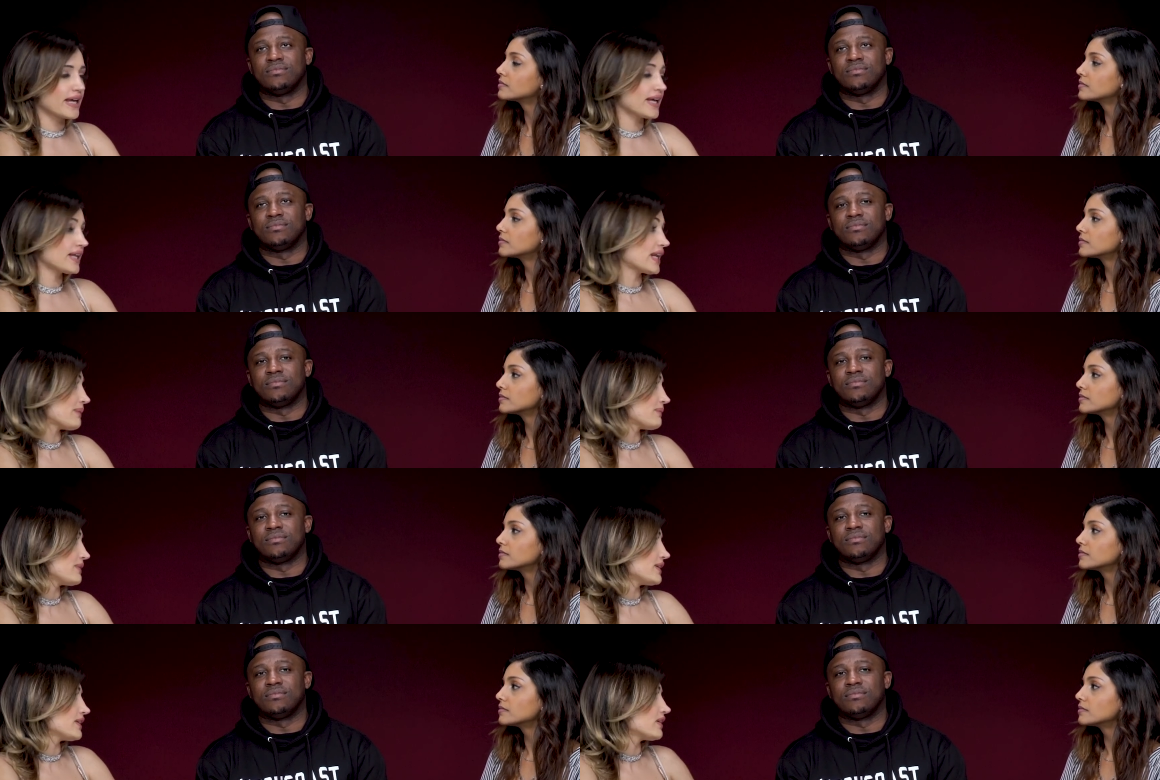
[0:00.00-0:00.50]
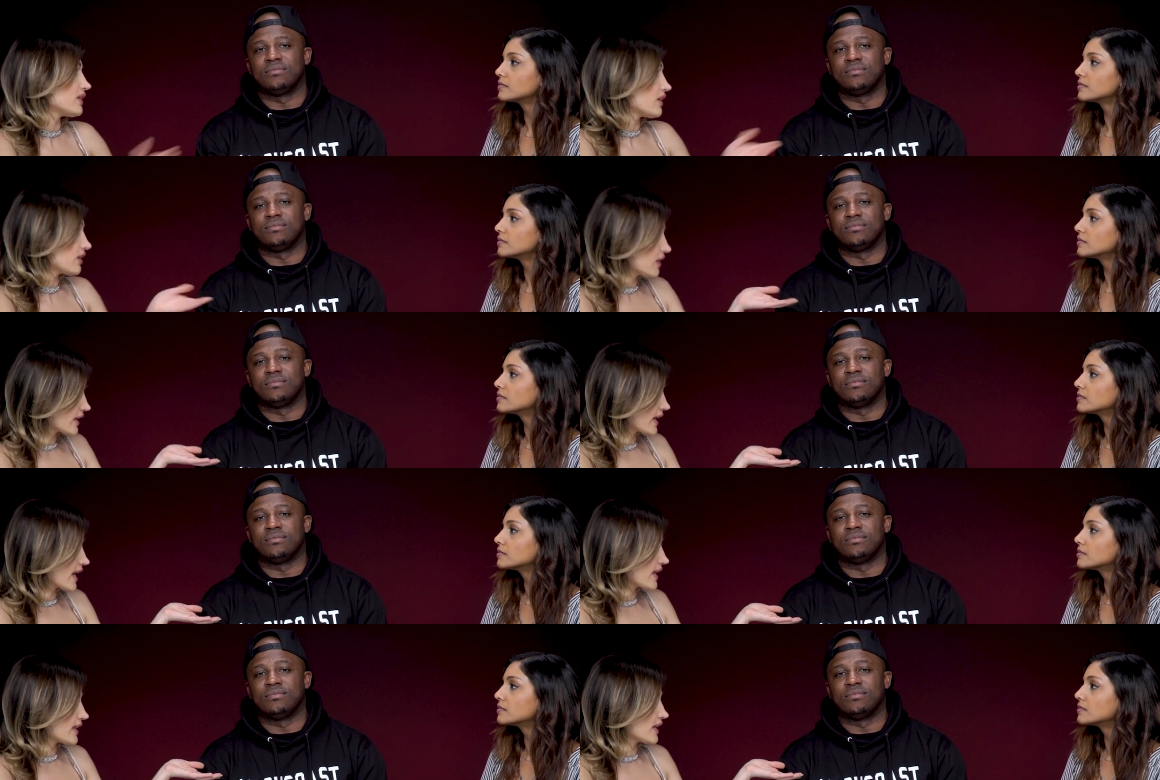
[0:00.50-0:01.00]
Speaker 1: And I mean,
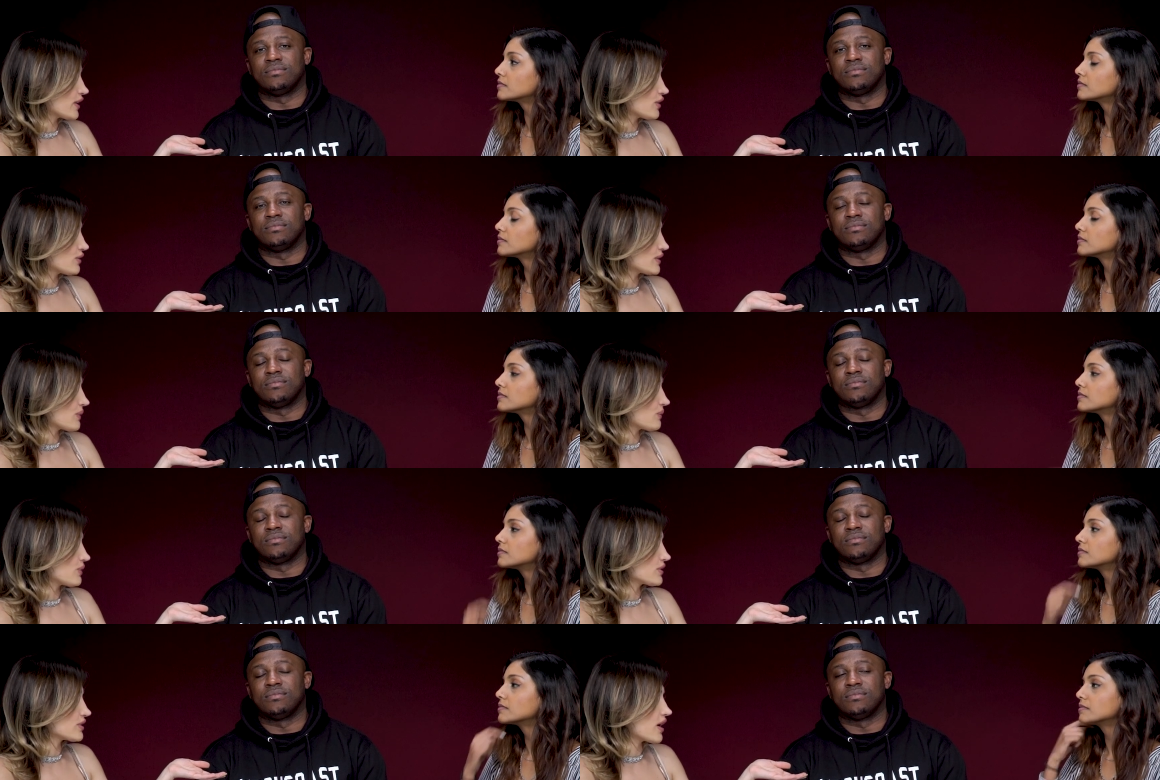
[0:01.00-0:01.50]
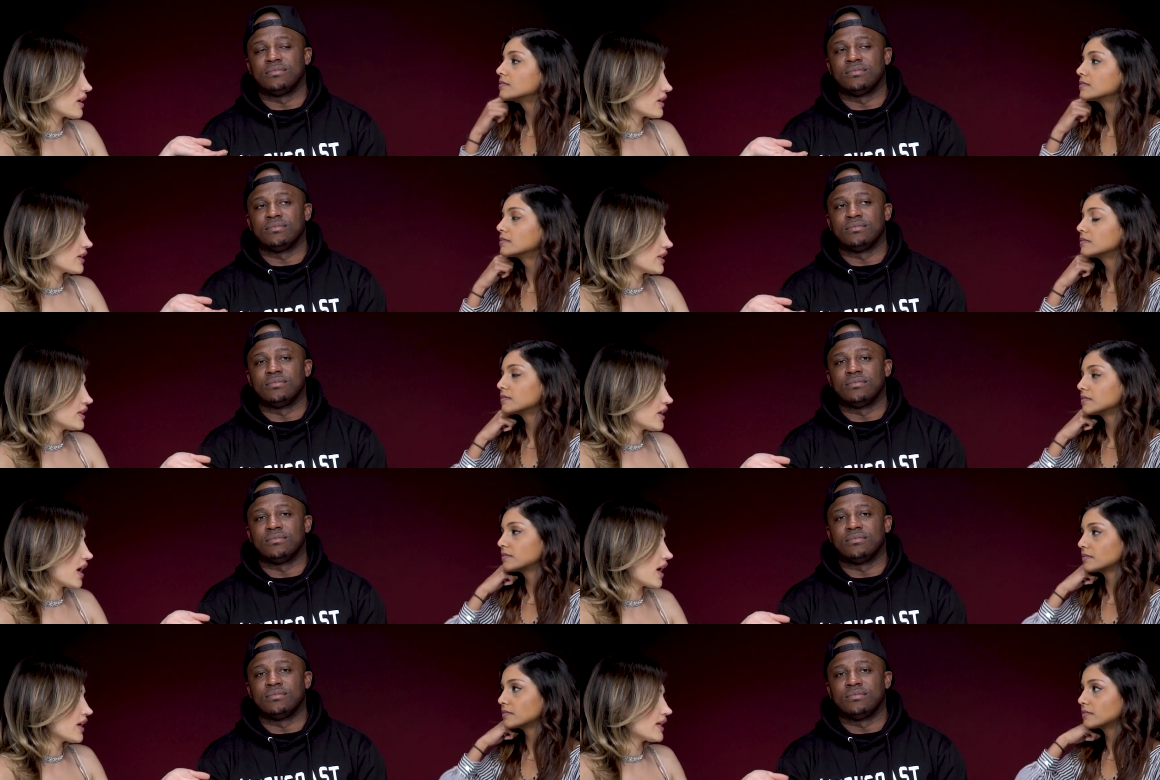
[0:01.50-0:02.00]
again, like you said, we were talking
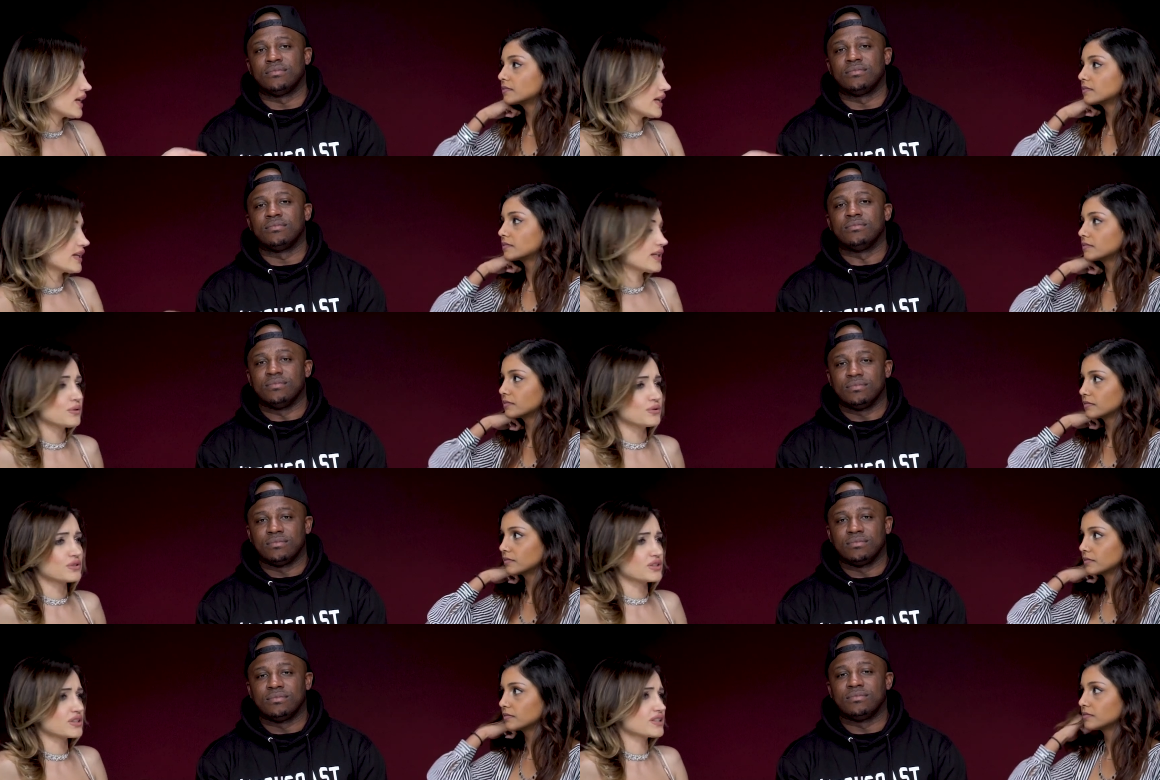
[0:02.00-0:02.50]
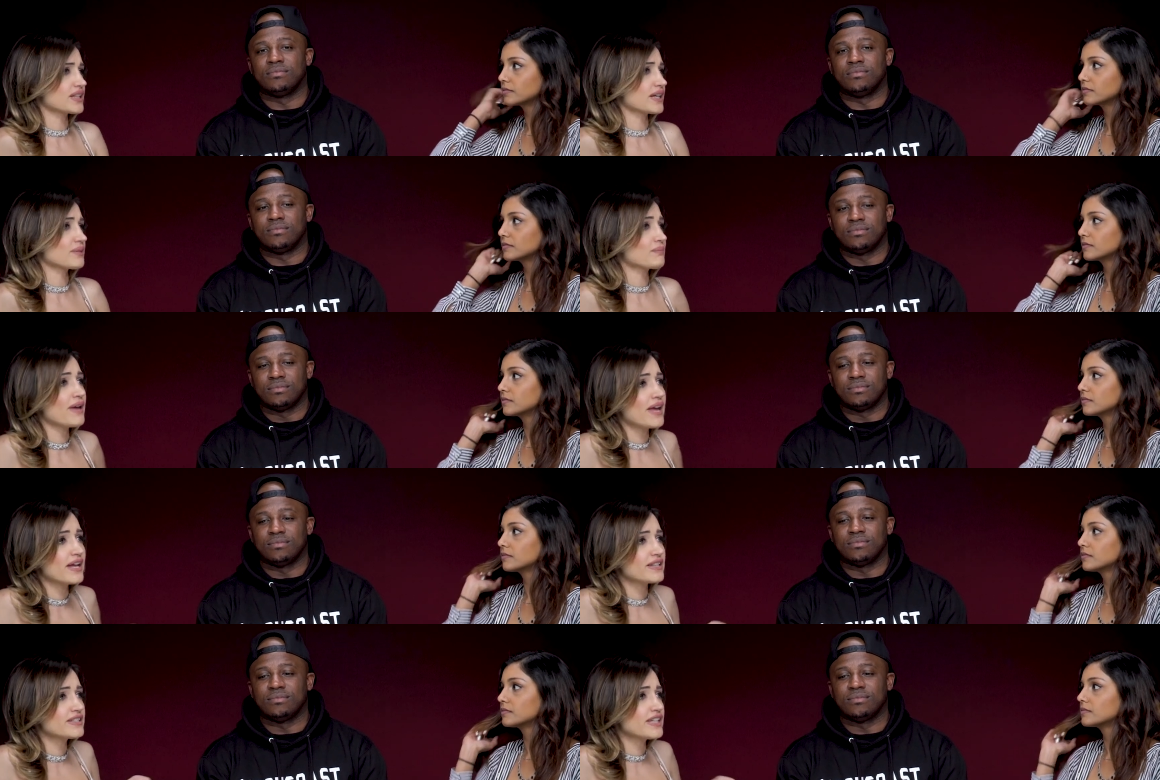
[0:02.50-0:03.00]
to Yachty, and he was just like,
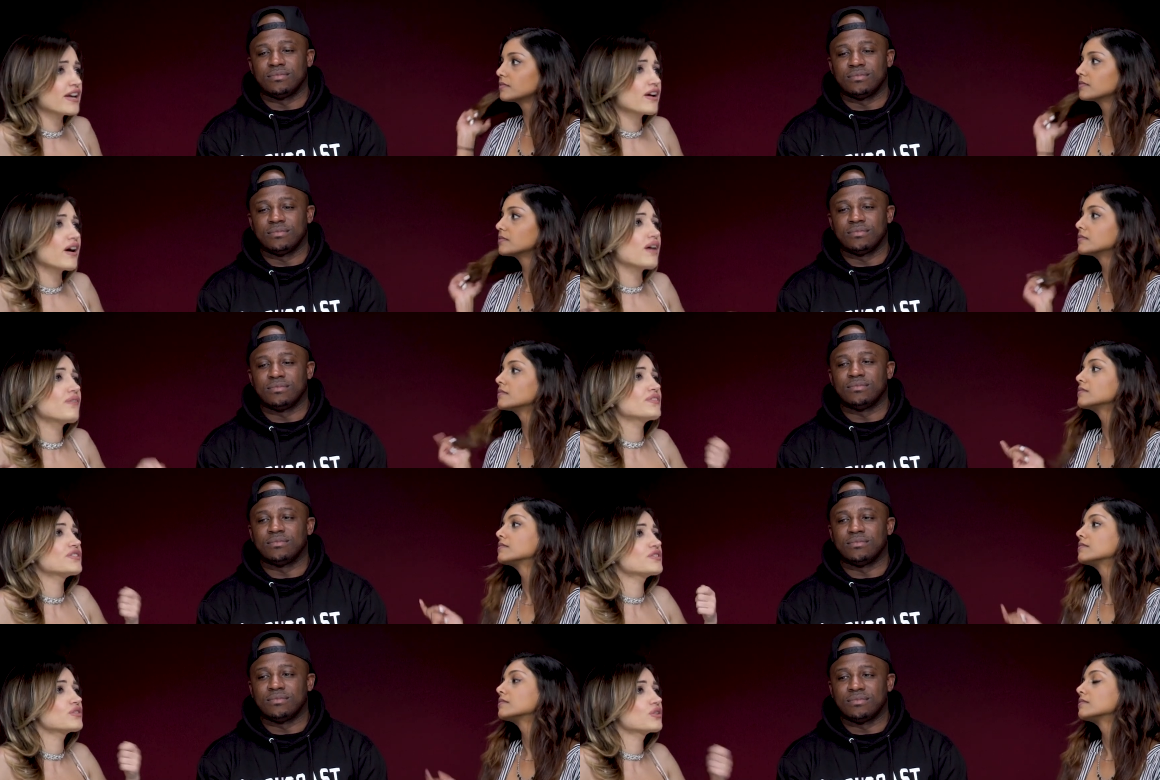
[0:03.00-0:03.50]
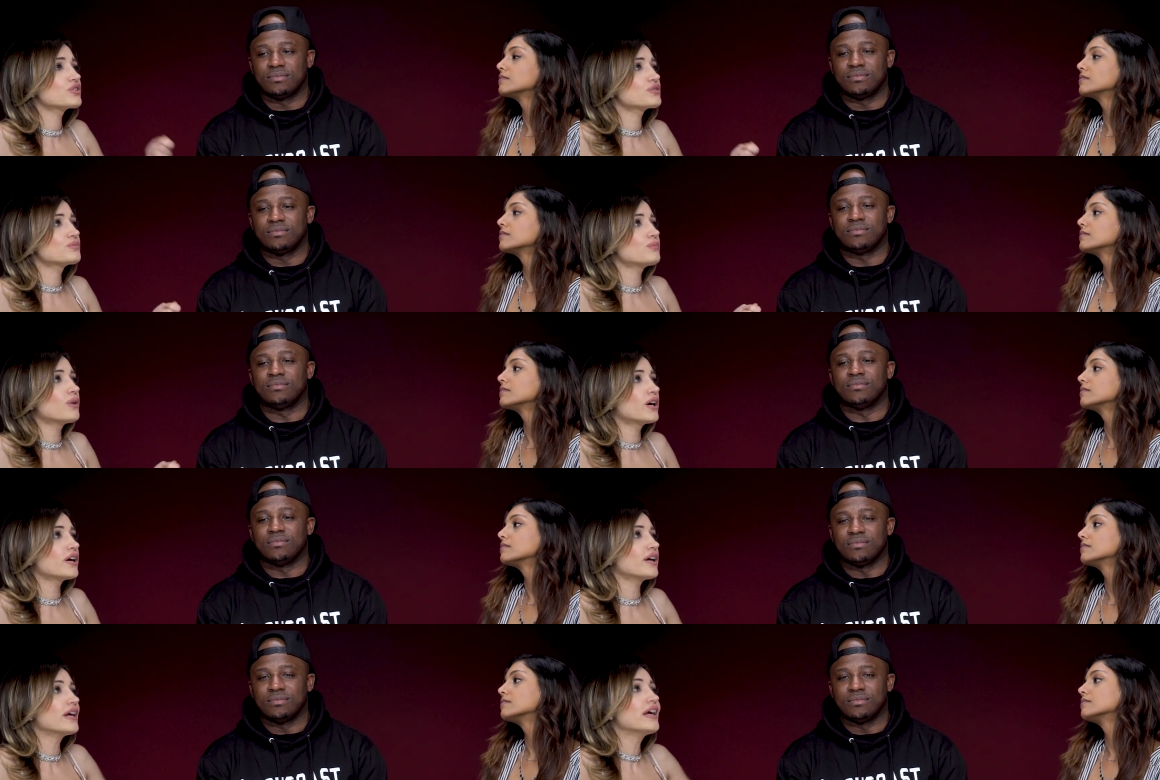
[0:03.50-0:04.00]
"Man, Takeoff is so
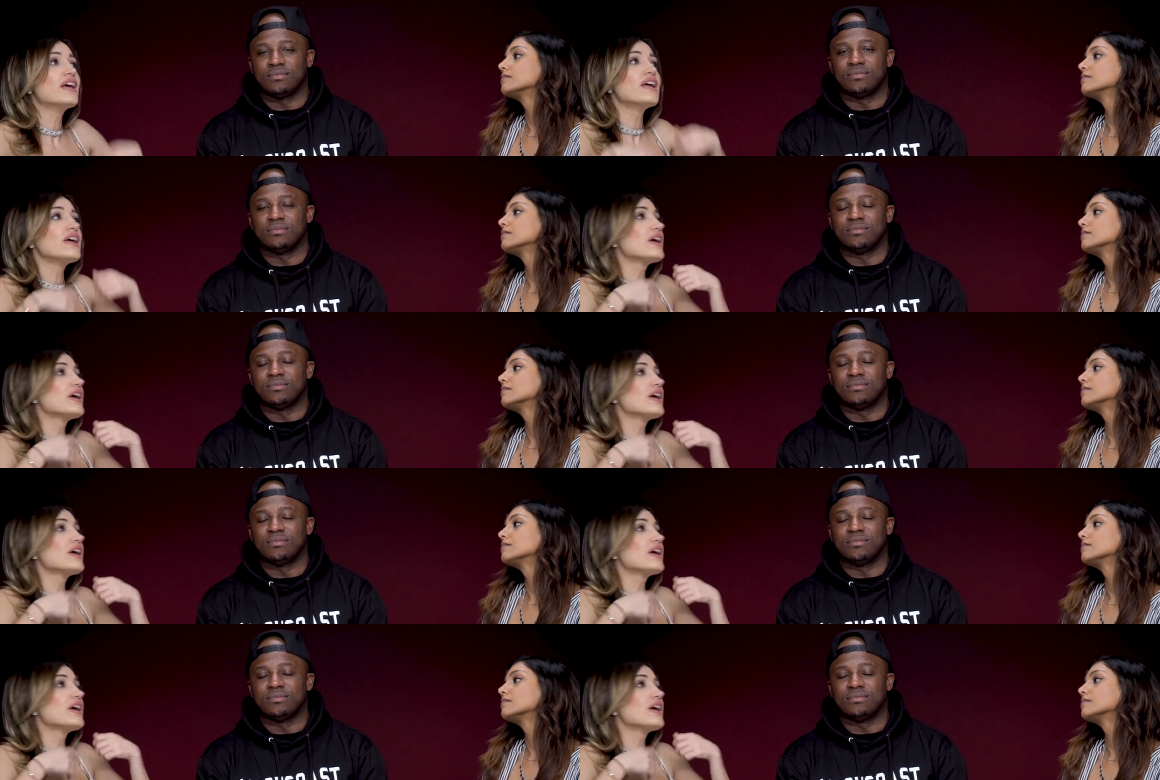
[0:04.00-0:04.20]
smart,"